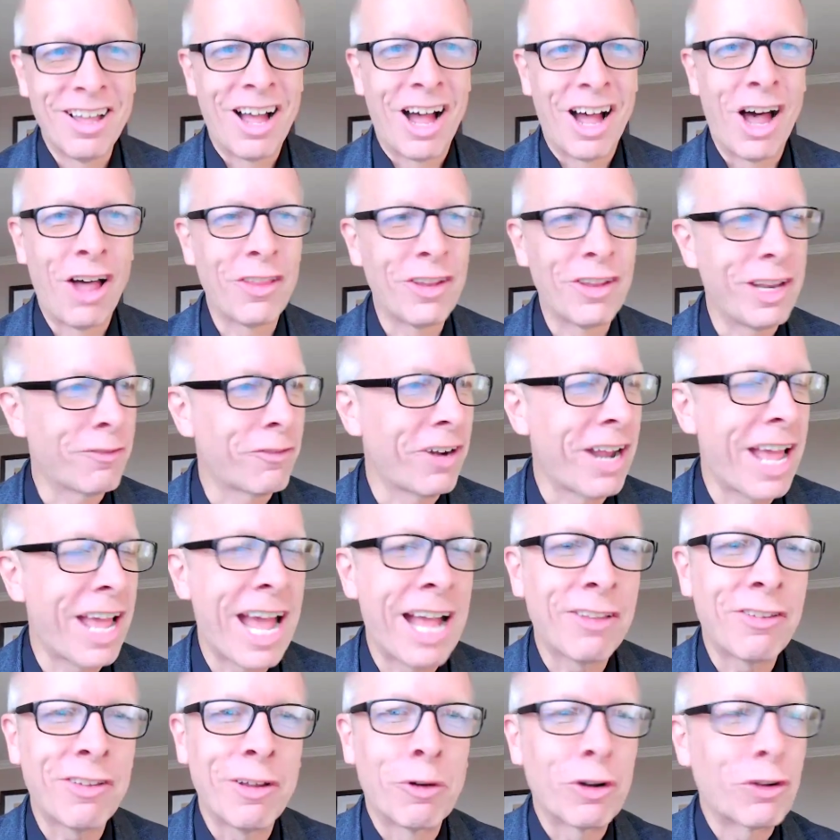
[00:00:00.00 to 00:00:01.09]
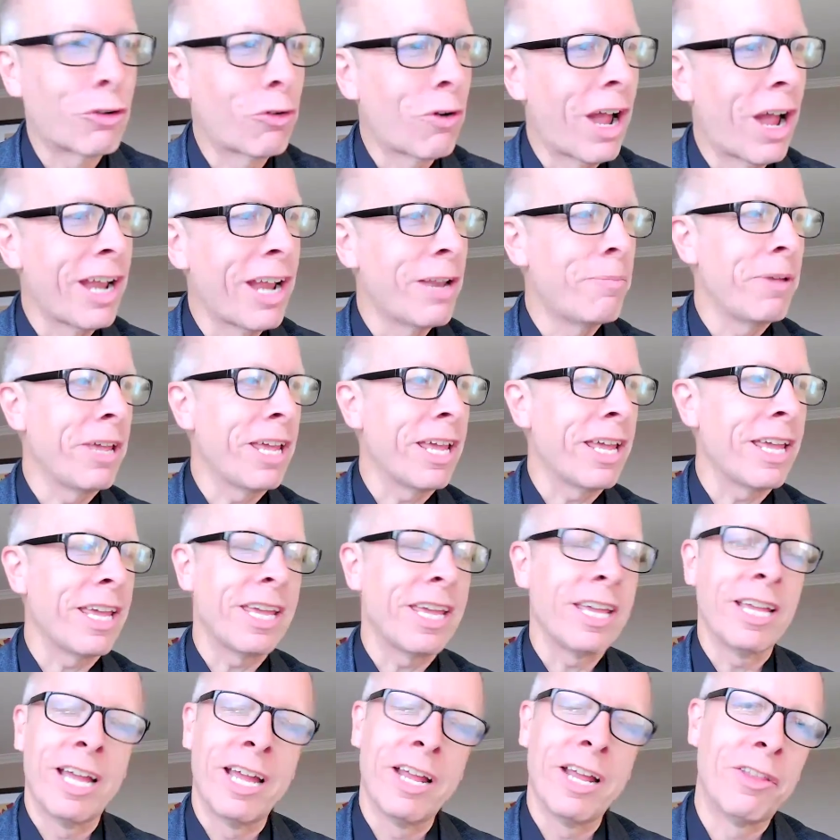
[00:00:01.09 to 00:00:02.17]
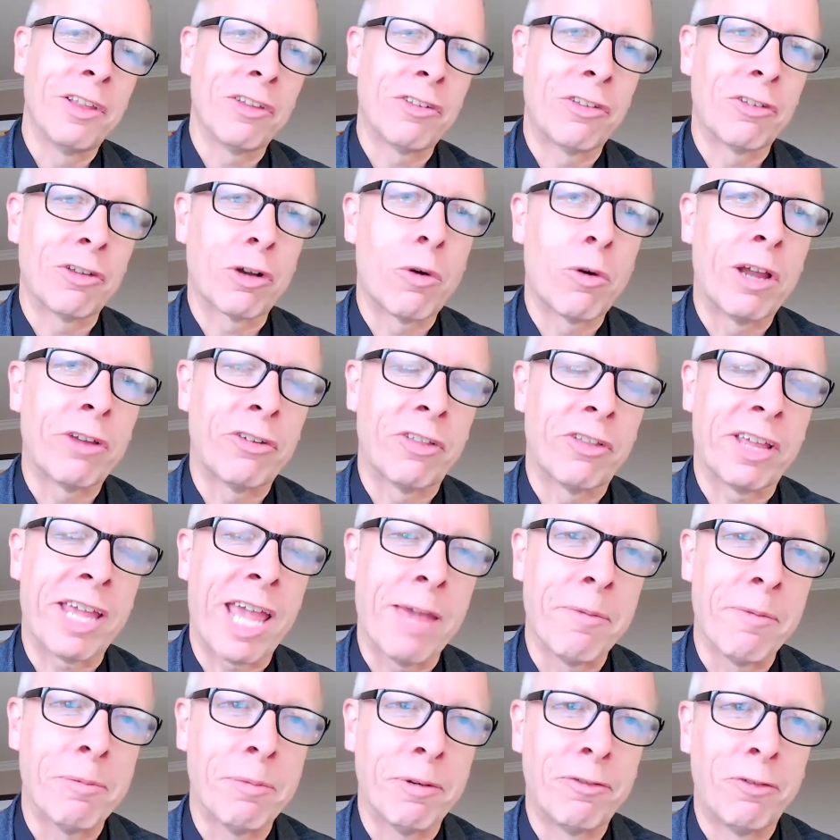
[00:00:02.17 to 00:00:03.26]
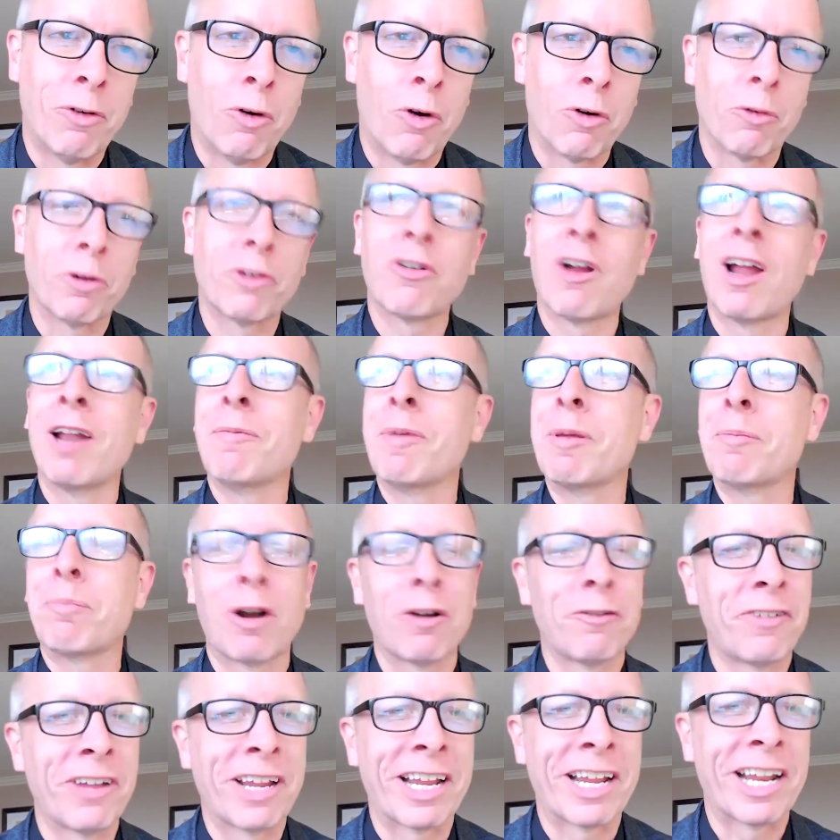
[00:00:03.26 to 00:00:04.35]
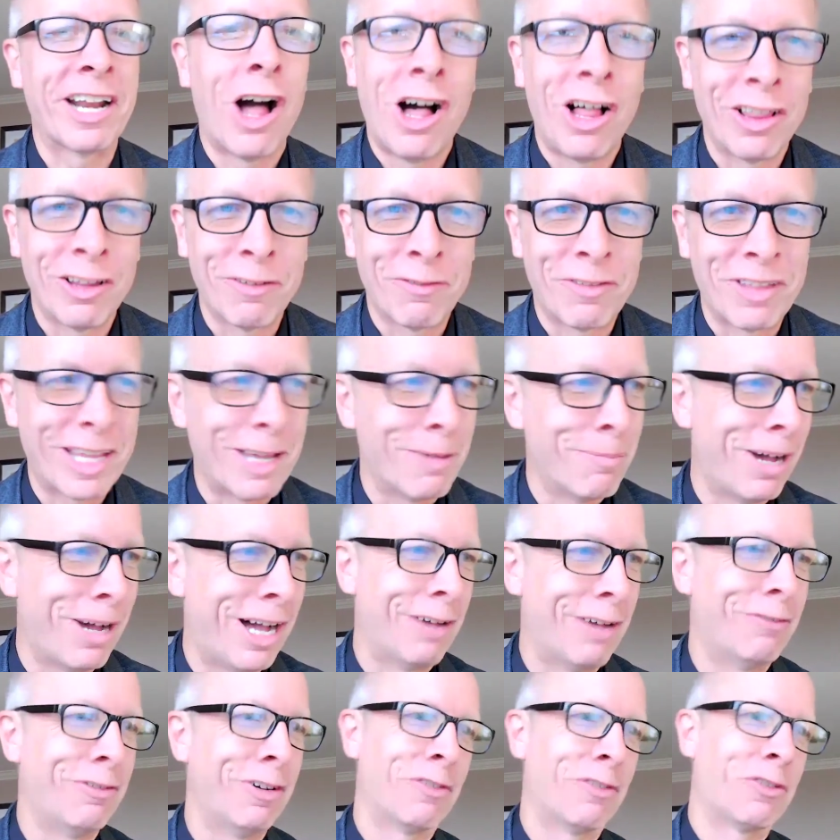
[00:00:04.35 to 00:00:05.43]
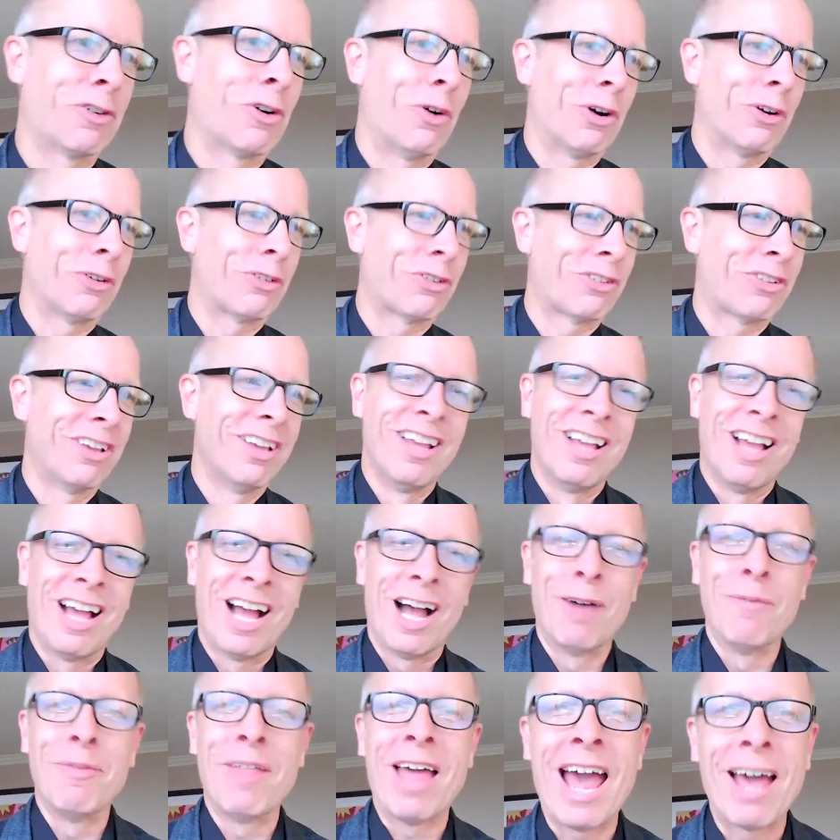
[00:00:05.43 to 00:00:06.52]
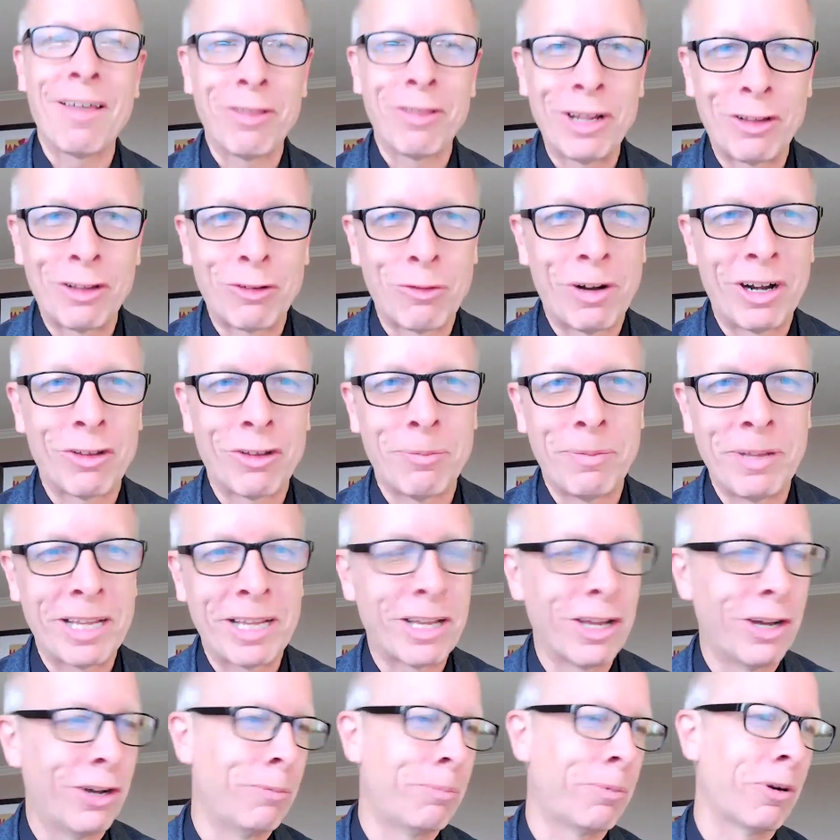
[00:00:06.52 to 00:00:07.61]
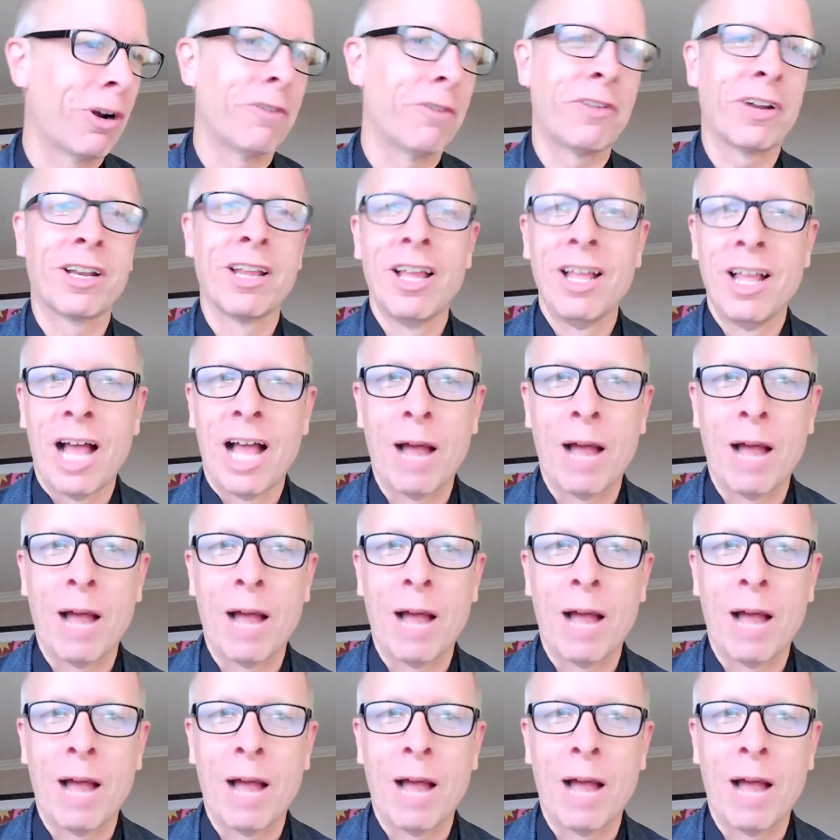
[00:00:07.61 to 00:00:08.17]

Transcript: All the different hats, and we're trying to be, this is a question that came in before, we're trying to be perfect at all of the above, of course. The athletes want us to be perfect.